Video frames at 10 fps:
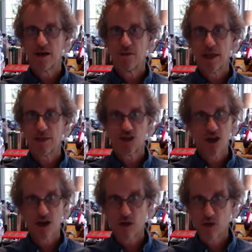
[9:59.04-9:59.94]
And
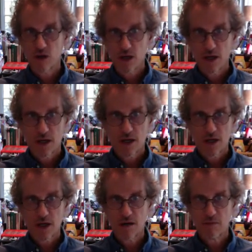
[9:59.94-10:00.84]
so
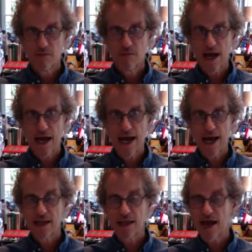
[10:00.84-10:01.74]

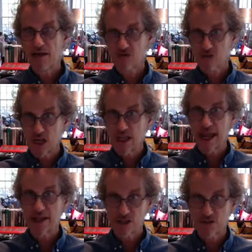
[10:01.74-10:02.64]
I
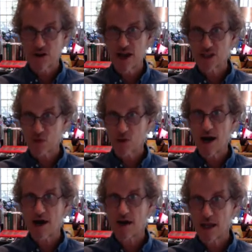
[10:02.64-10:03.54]
freelanced for
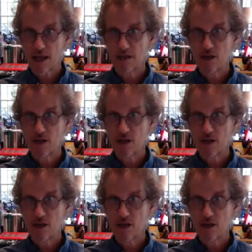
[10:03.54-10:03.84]
Esquire and the New